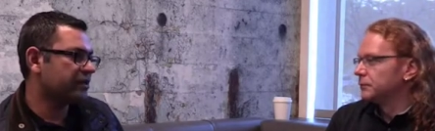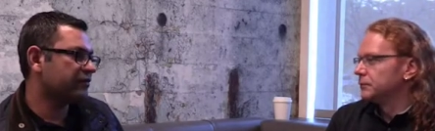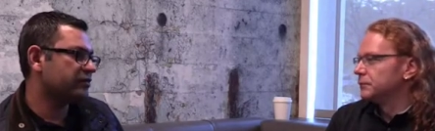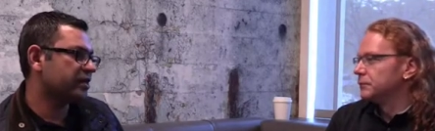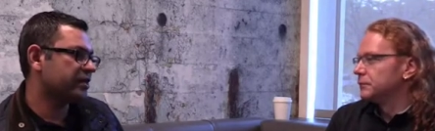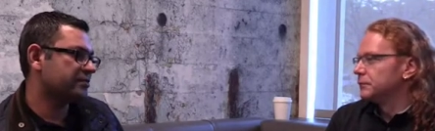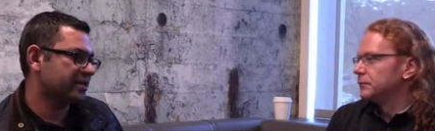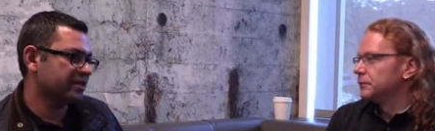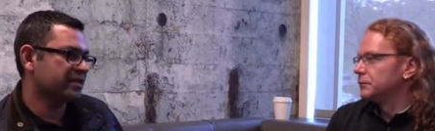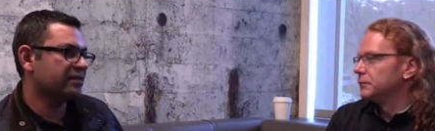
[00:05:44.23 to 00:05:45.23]
Speaker 1: I would say,
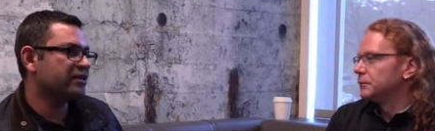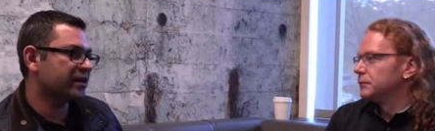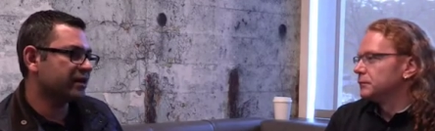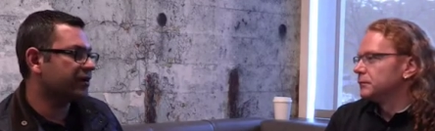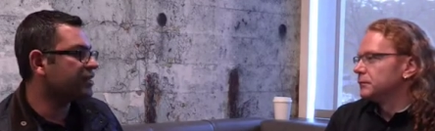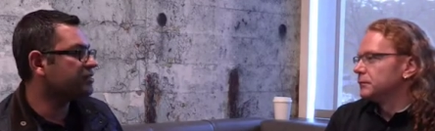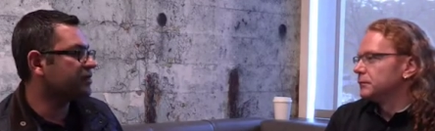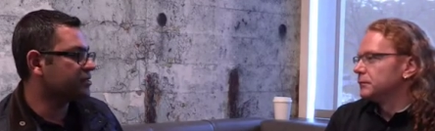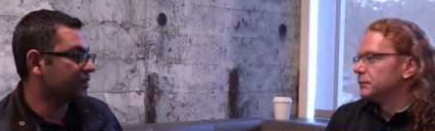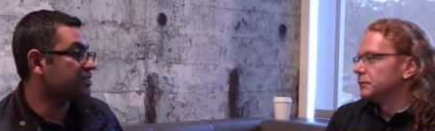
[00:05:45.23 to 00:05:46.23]
especially given that you asked
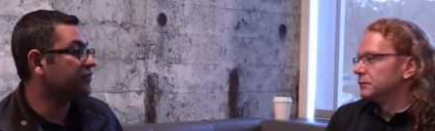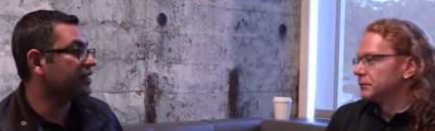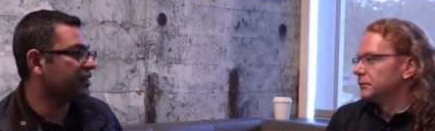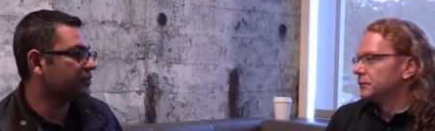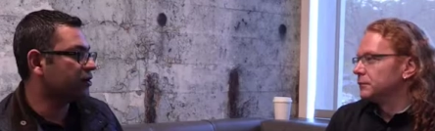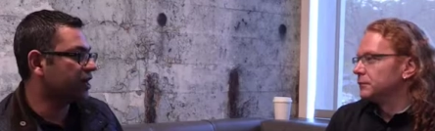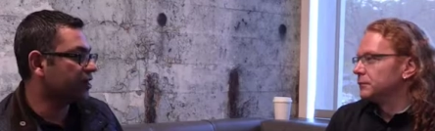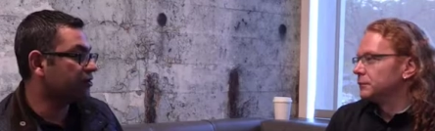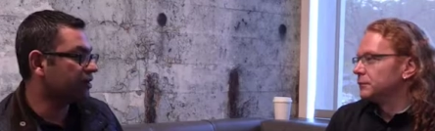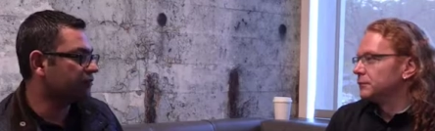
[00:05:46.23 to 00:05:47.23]
me specifically about
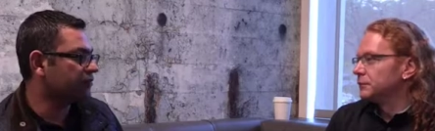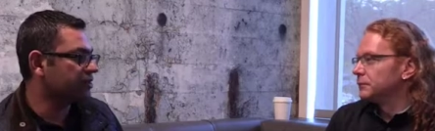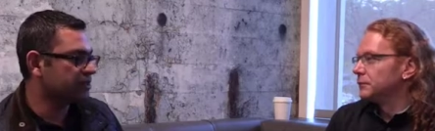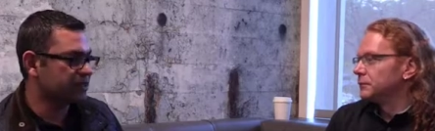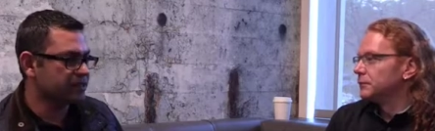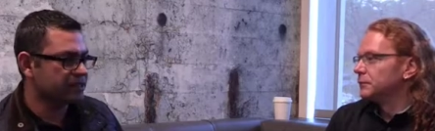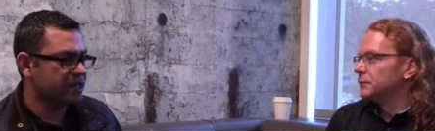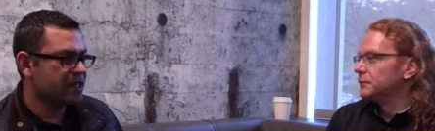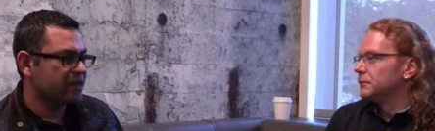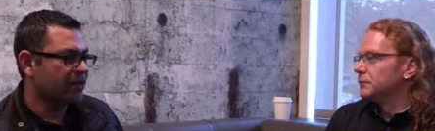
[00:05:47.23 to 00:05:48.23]
IoT first, is
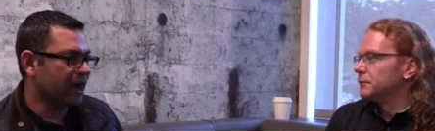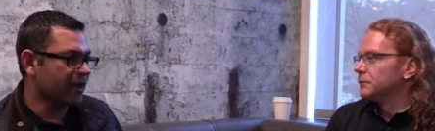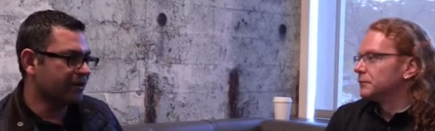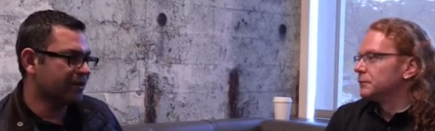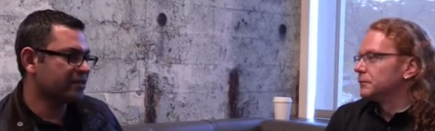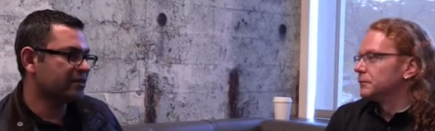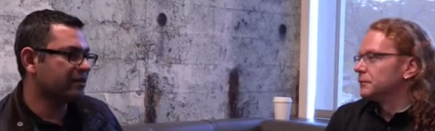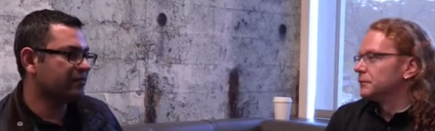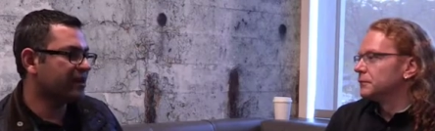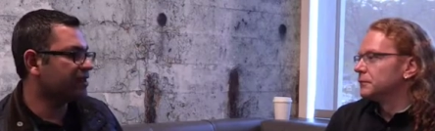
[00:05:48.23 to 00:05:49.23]
you know IoT is
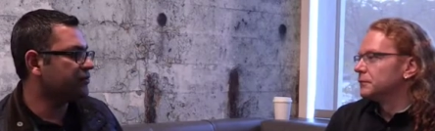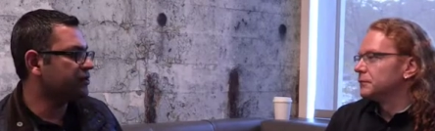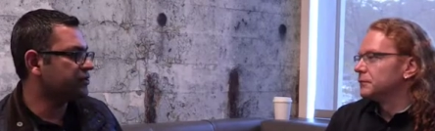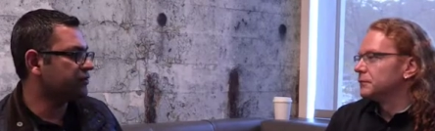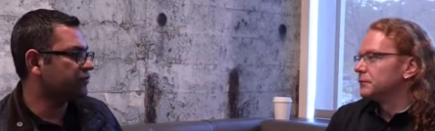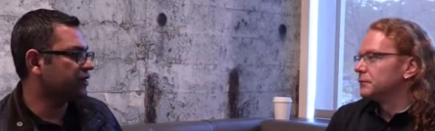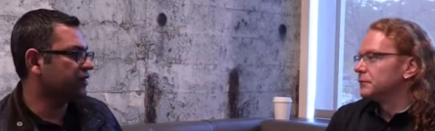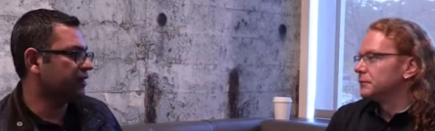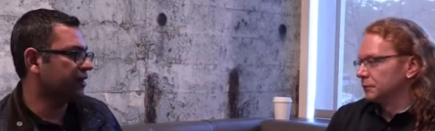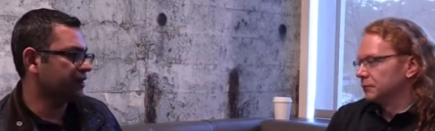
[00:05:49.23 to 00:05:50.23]
still a very emerging
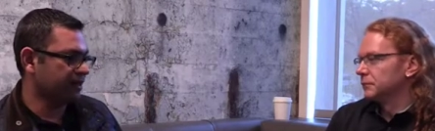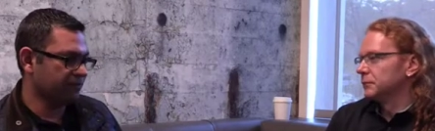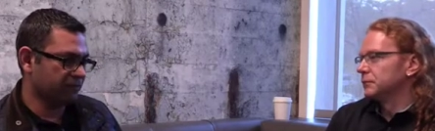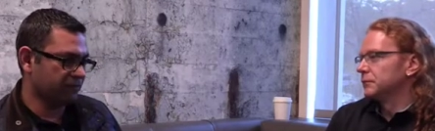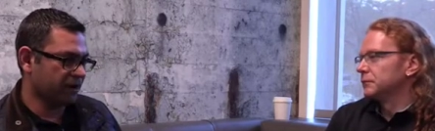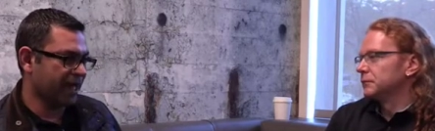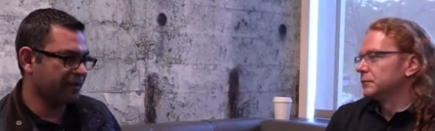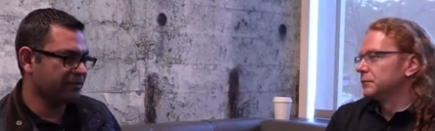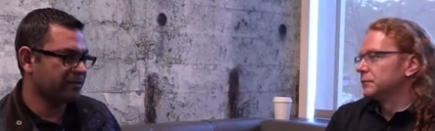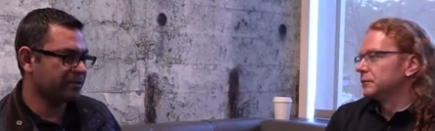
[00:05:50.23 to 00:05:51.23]
field. And if what
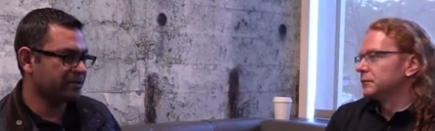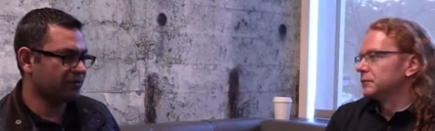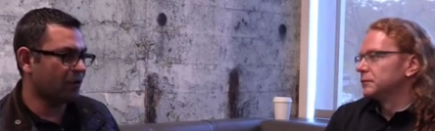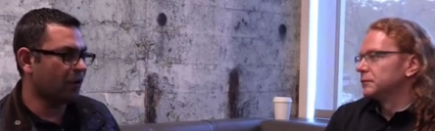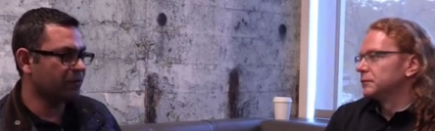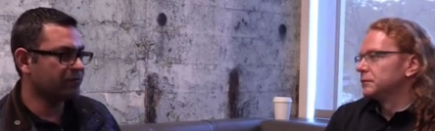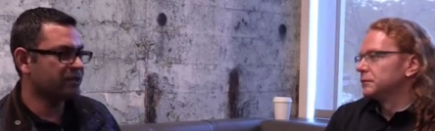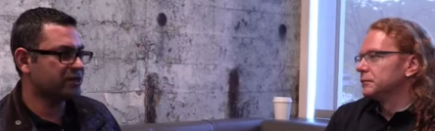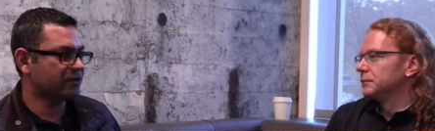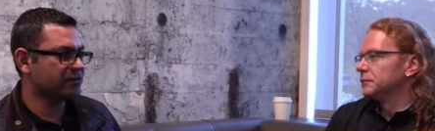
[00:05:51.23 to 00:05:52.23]
happens is if all of
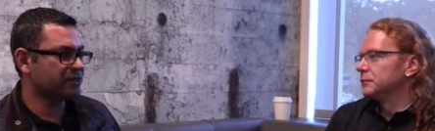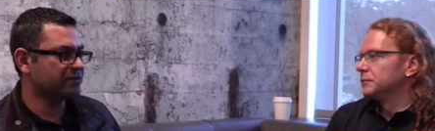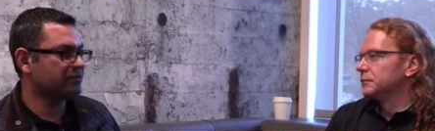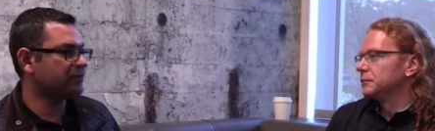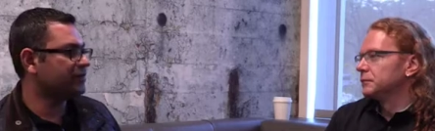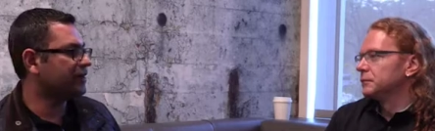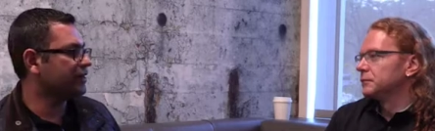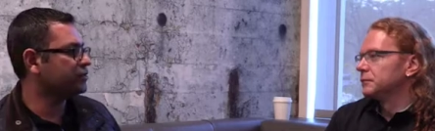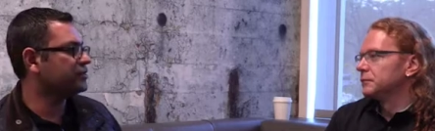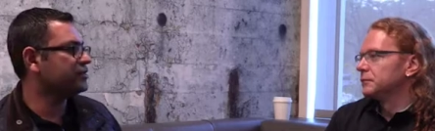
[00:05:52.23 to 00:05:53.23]
the JavaScript
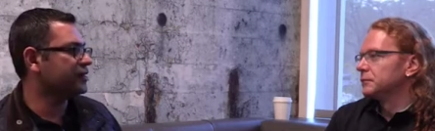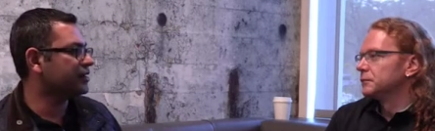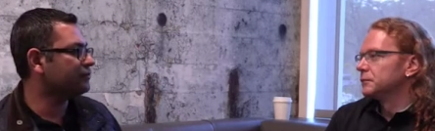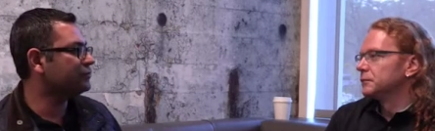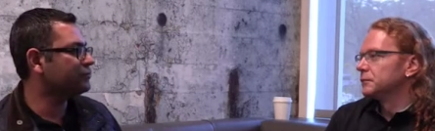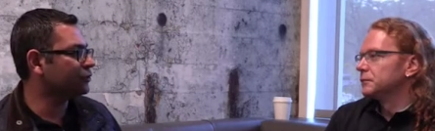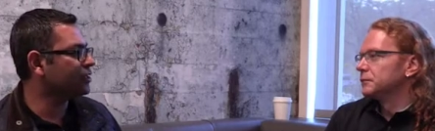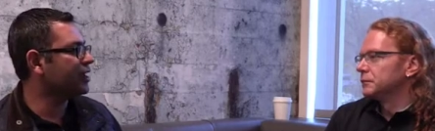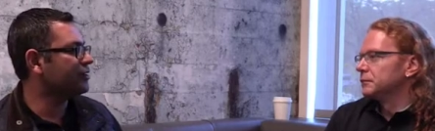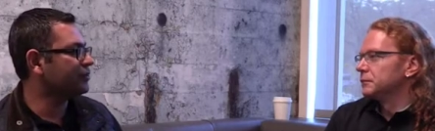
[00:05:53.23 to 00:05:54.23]
implementations that come to
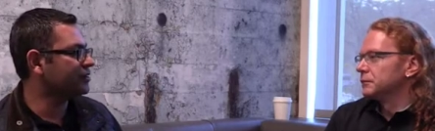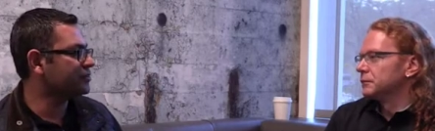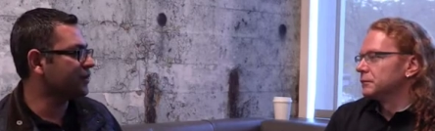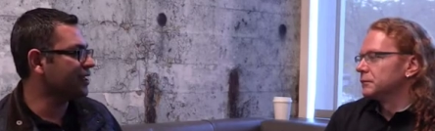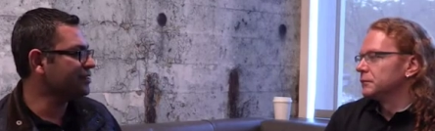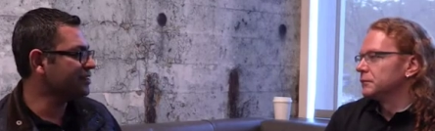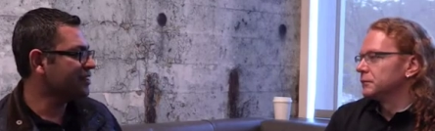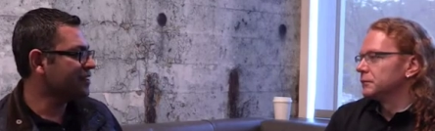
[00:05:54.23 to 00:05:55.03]
the IoT space